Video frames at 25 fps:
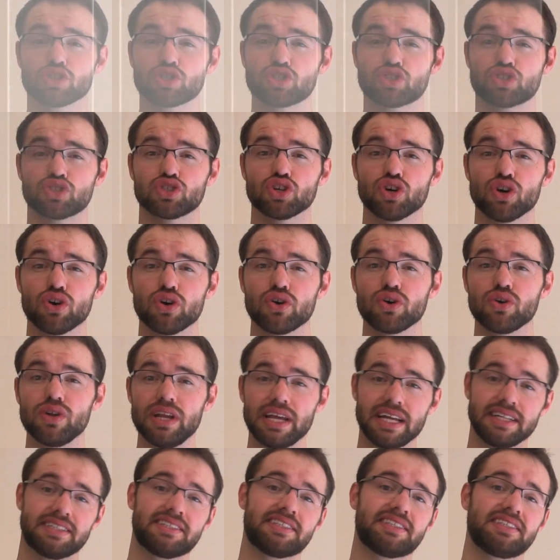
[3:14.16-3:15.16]
So
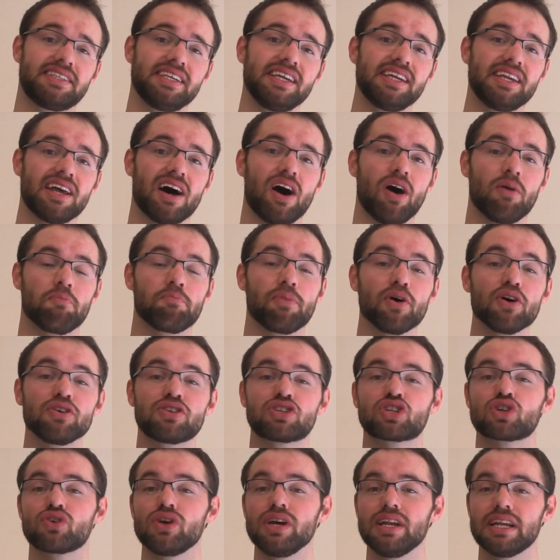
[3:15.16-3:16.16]
let's see now, both
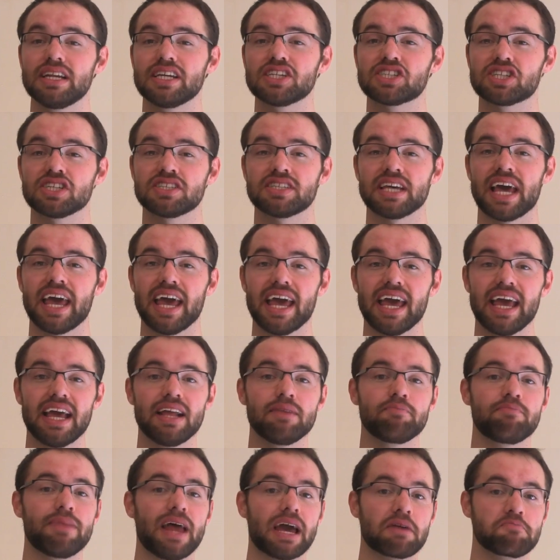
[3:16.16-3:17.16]
Screenlicious
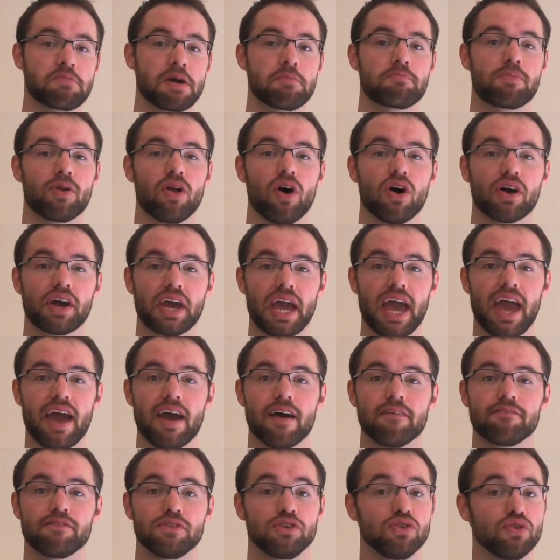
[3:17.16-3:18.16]
and Black Bear Blanc
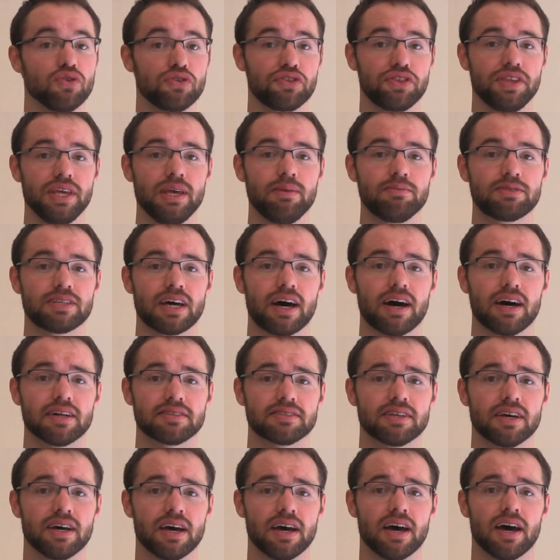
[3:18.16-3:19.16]
have new themes
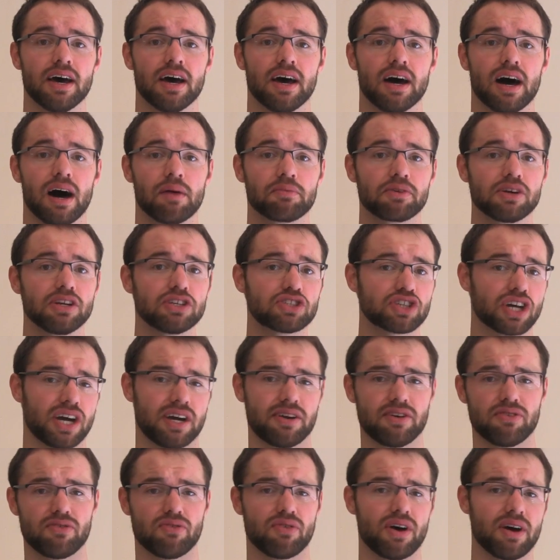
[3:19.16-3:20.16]
out. I'm gonna try
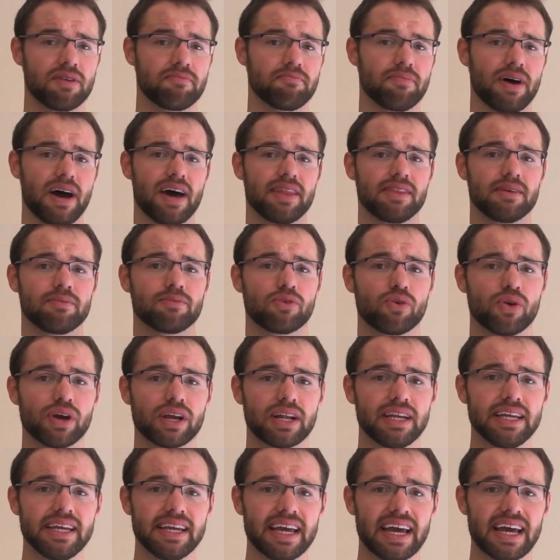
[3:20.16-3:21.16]
and run by them
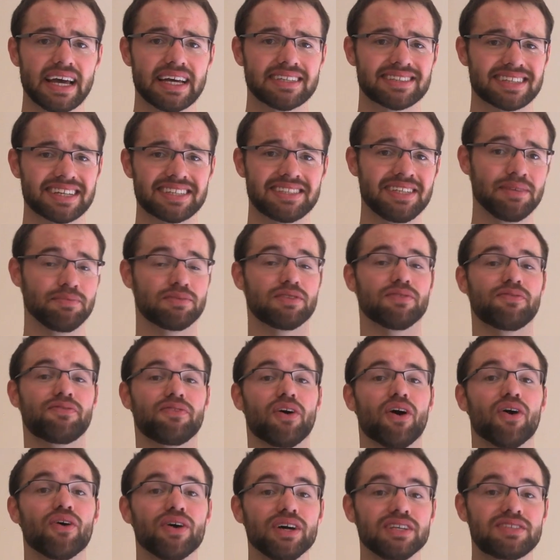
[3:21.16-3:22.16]
quickly as I seem to
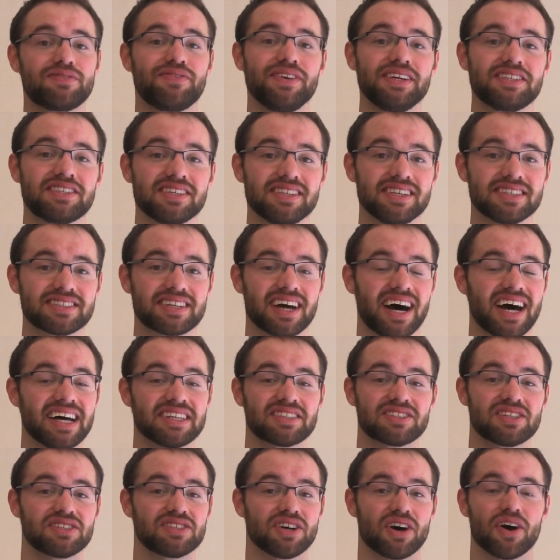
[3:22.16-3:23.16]
always feature these
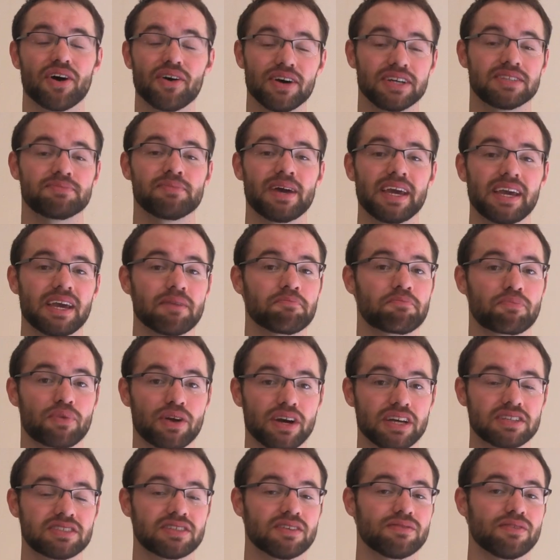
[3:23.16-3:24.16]
guys because they always make
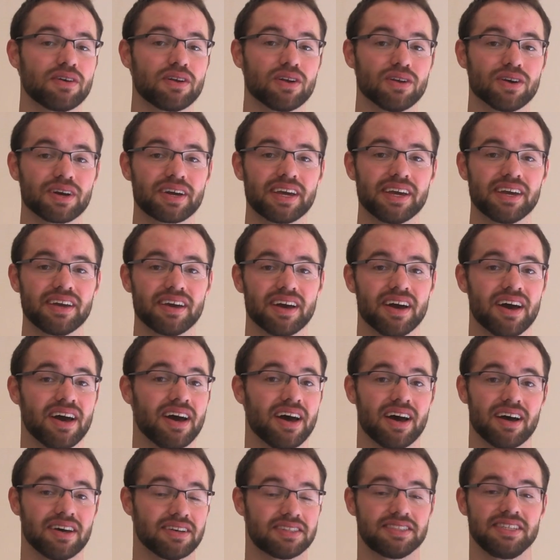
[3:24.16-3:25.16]
impressive looking
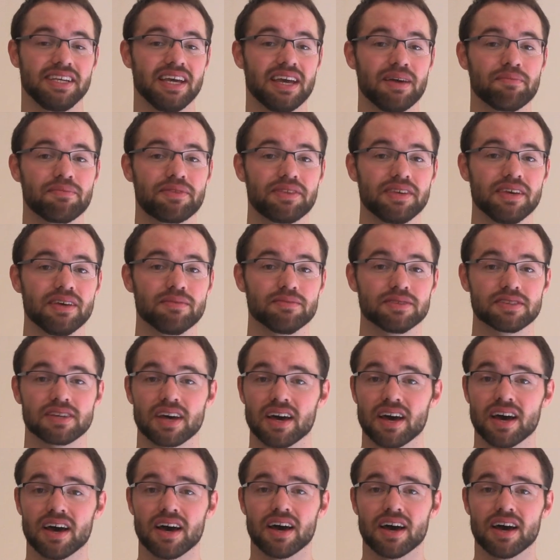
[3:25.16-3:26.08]
CM themes.